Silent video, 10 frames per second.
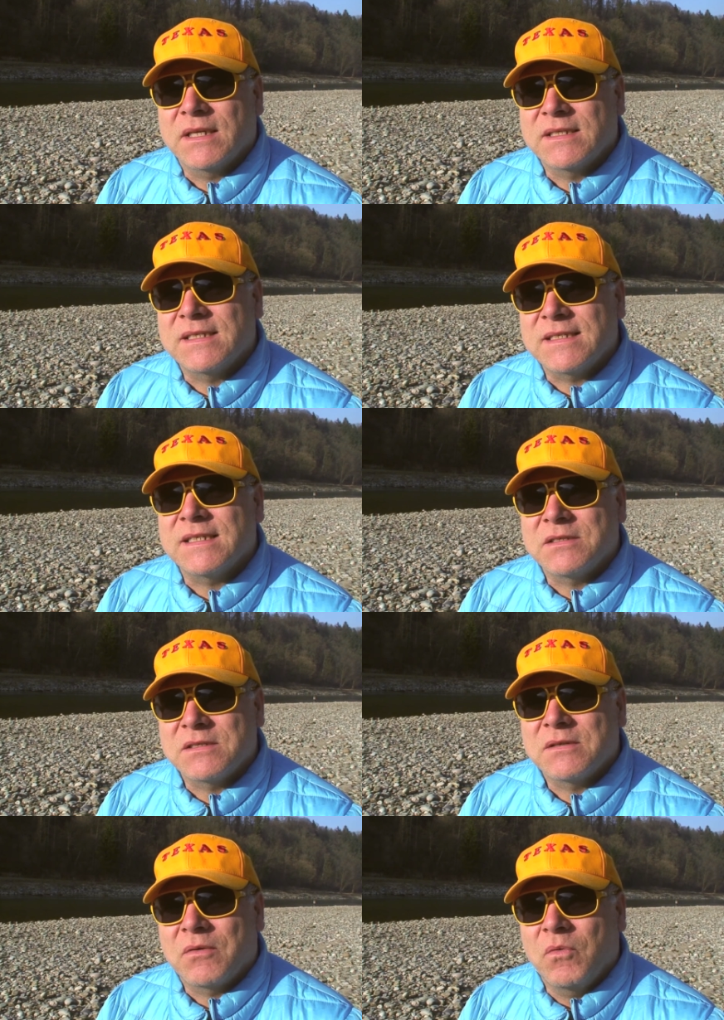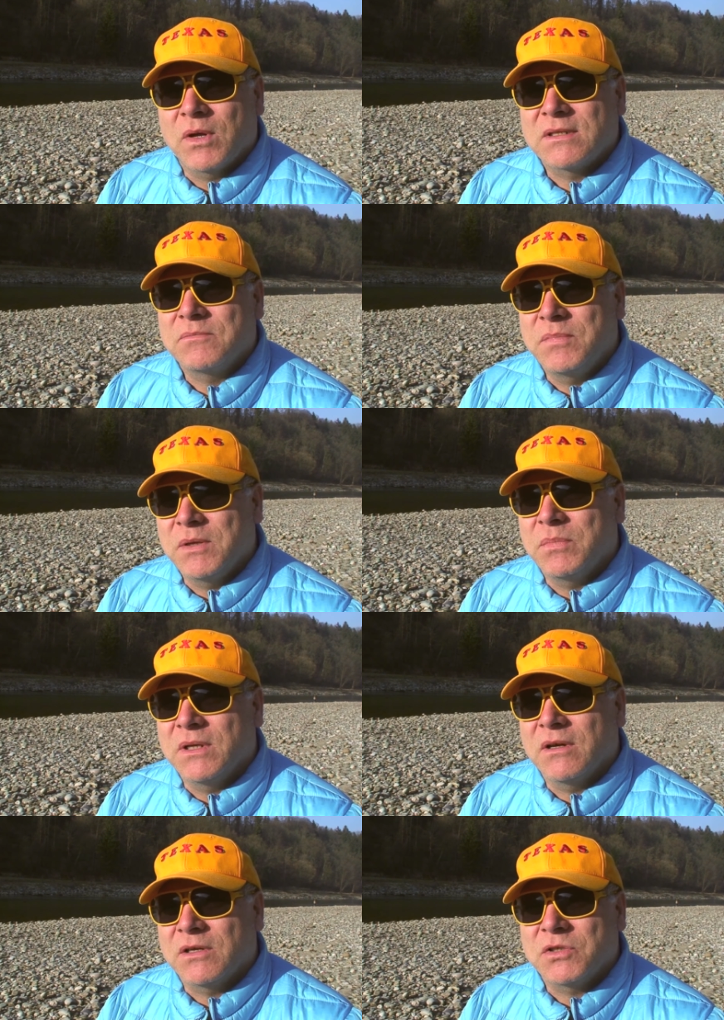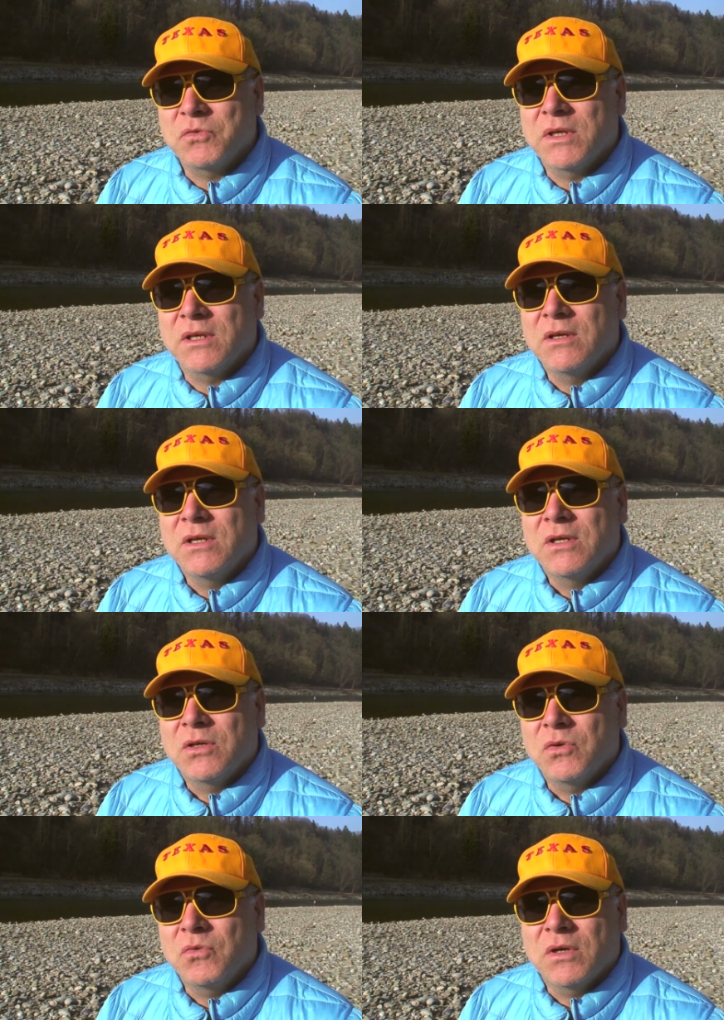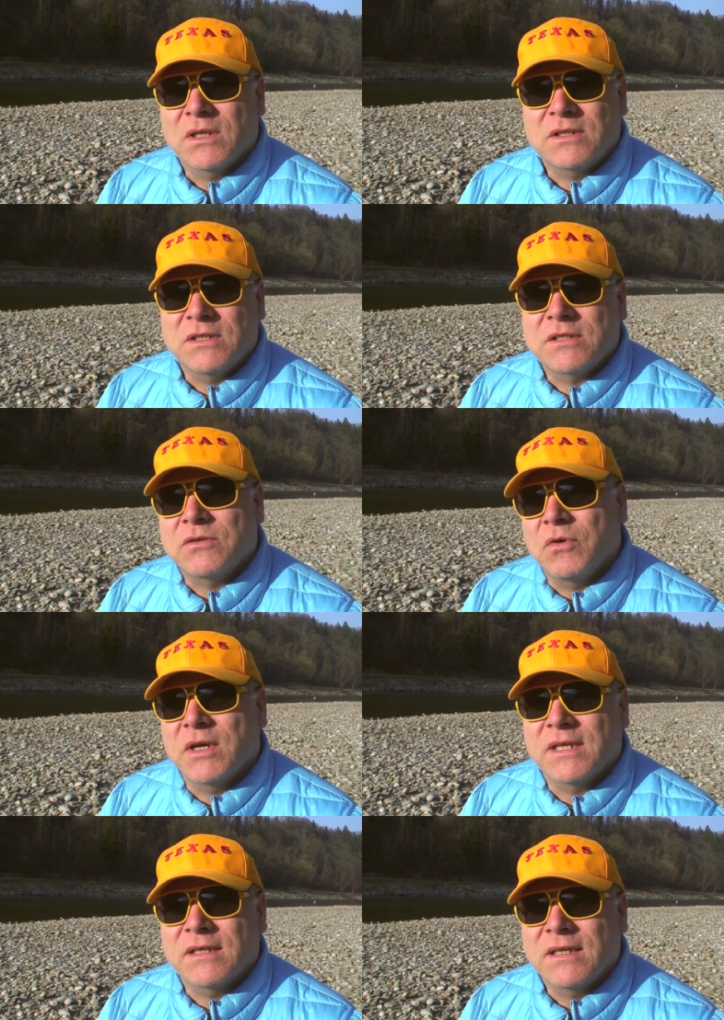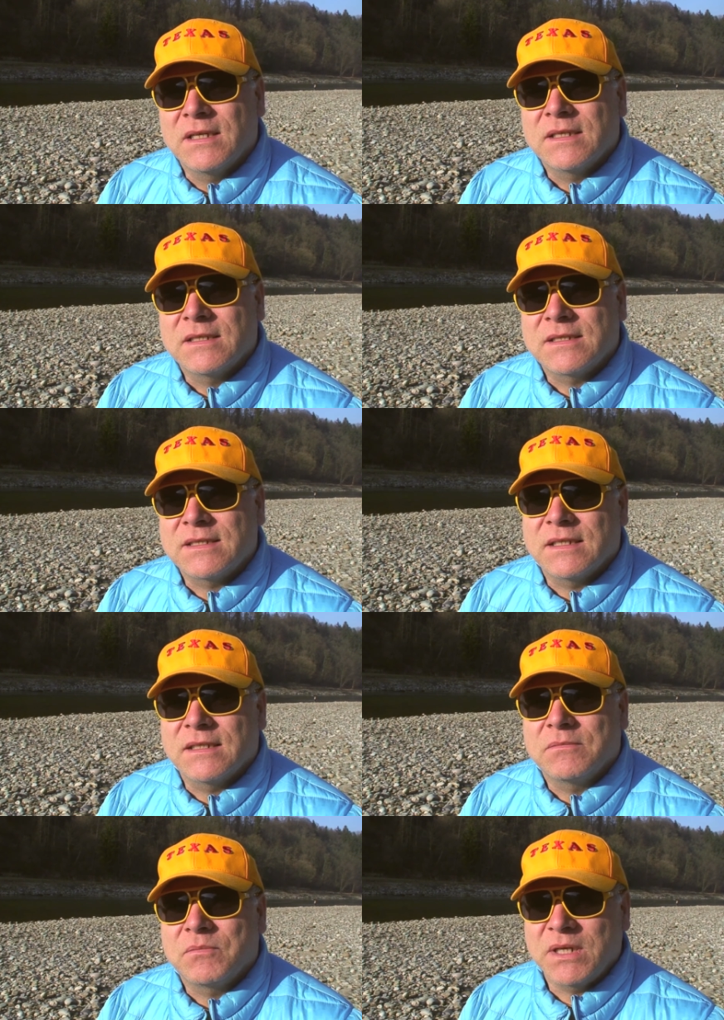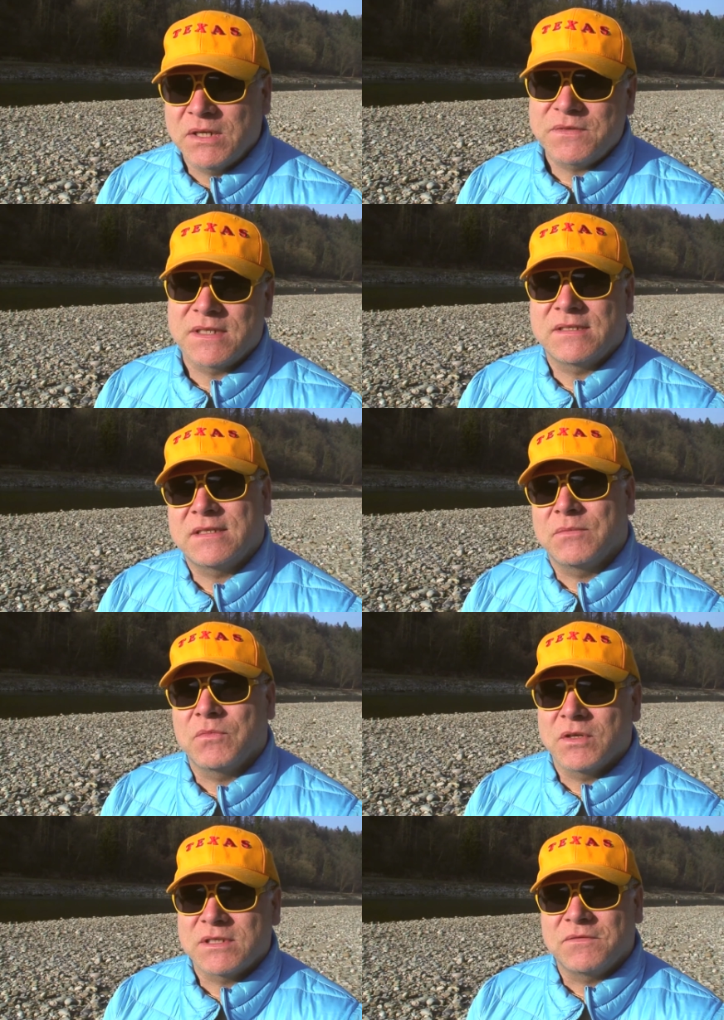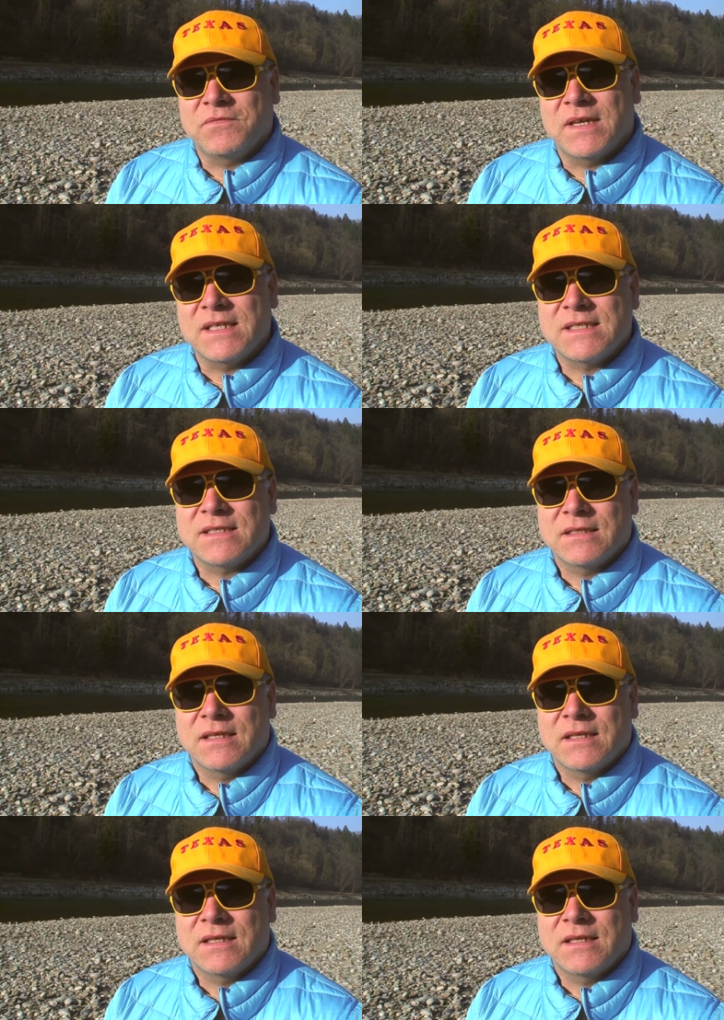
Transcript: And this is what people are doing who are destroying the belief system or the faith